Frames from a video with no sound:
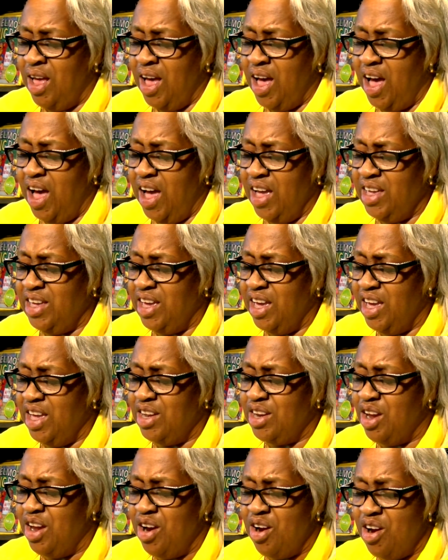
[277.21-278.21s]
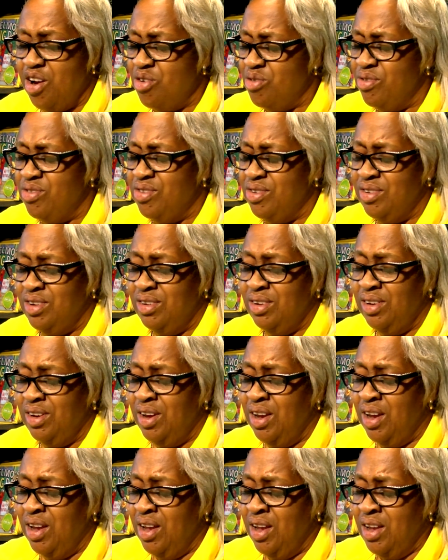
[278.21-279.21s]
I can't hurt
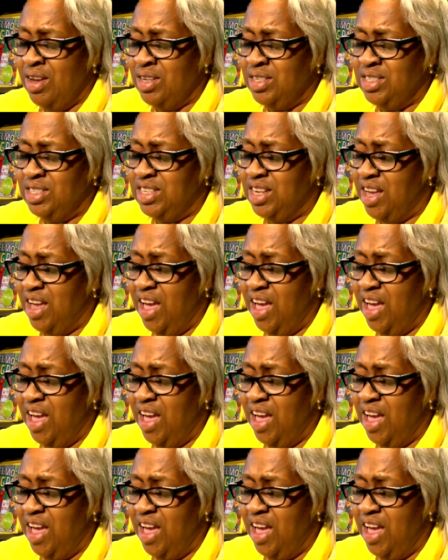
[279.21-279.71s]
to